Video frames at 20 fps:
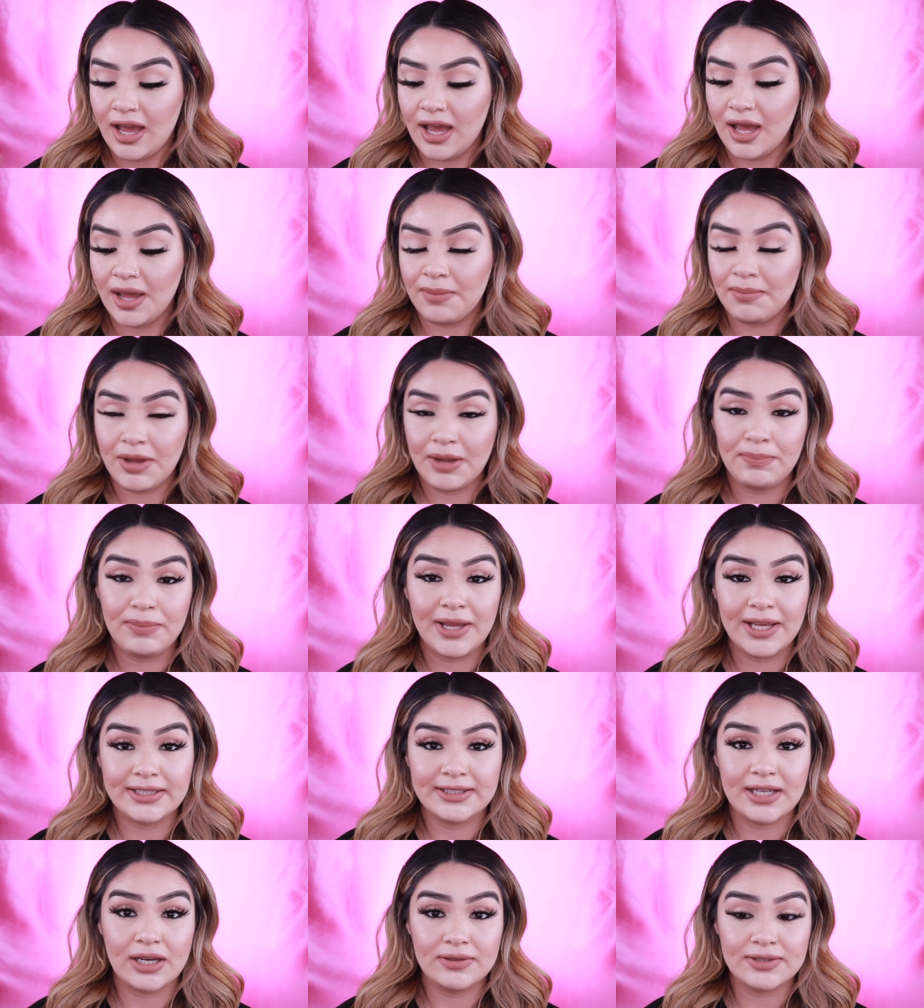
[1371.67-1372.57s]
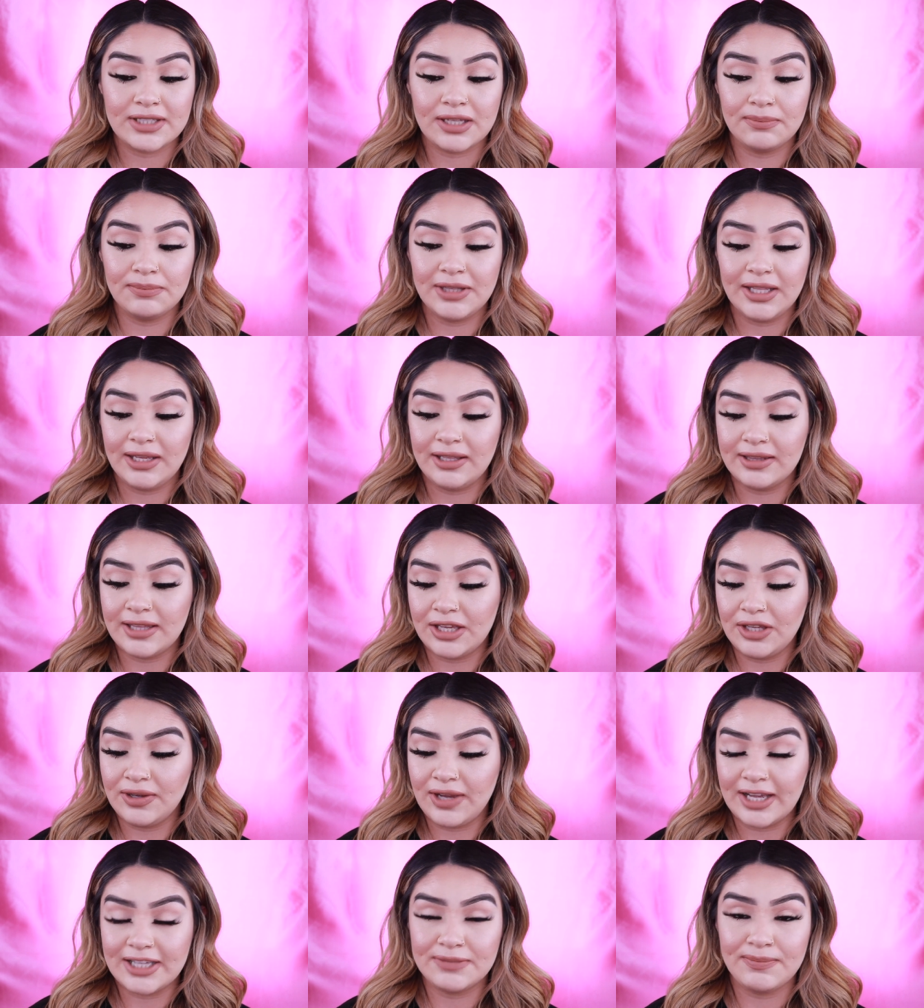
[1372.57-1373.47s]
um, picked out something that
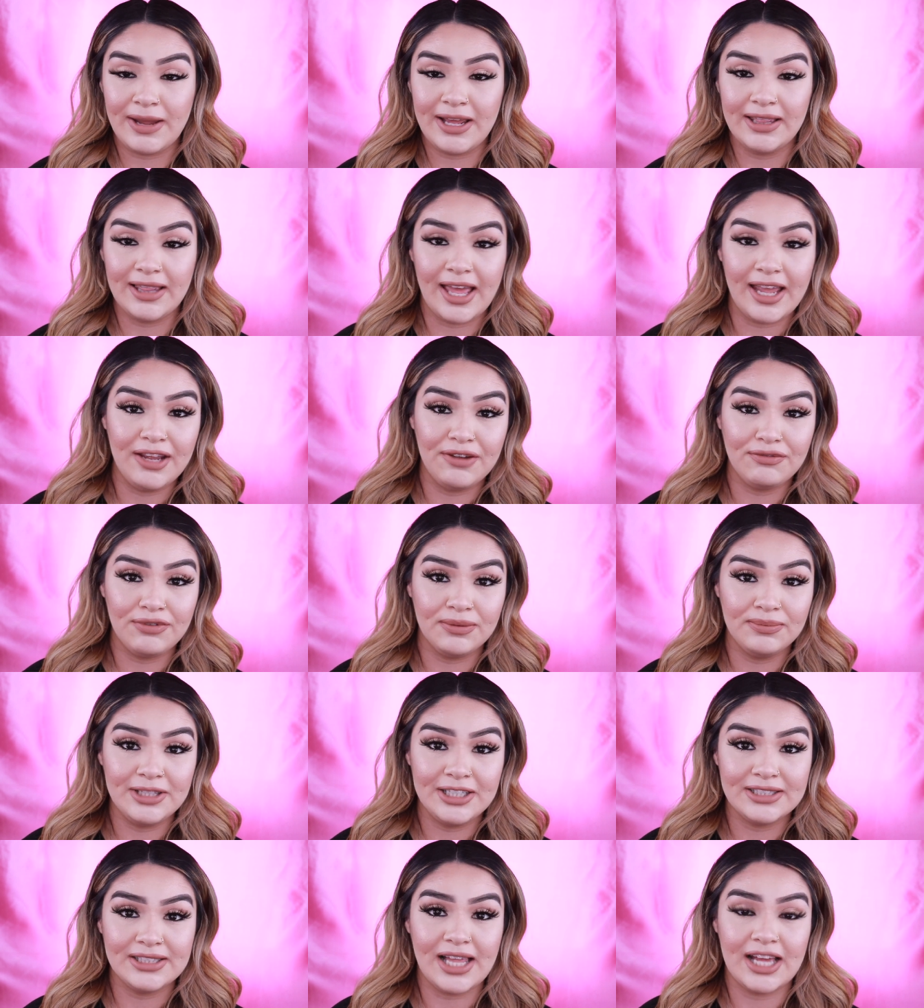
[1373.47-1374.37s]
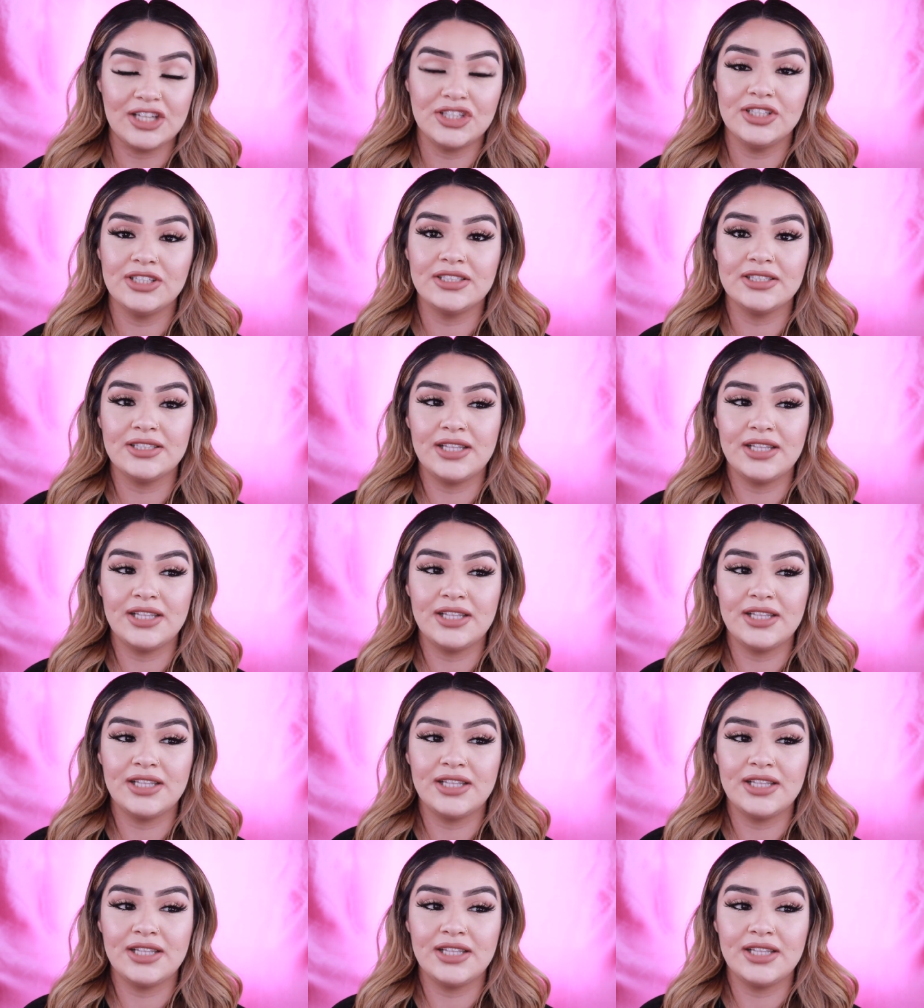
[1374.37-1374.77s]
you guys might like from these lashes.